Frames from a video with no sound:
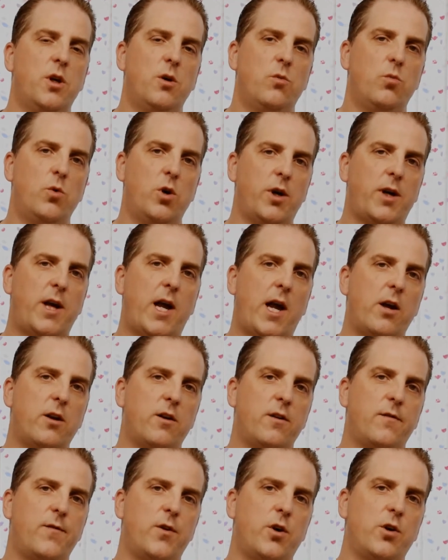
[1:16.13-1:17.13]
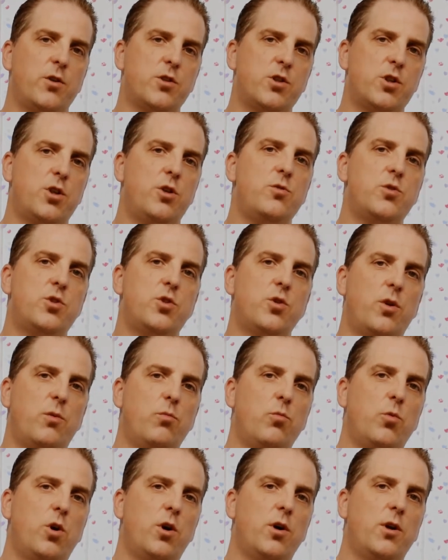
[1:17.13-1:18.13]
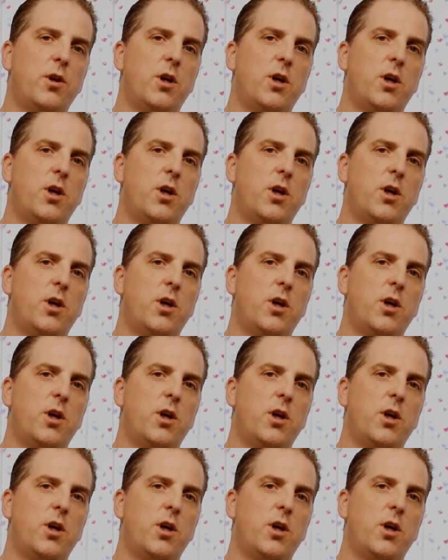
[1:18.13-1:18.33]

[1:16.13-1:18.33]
work out in advance who's doing what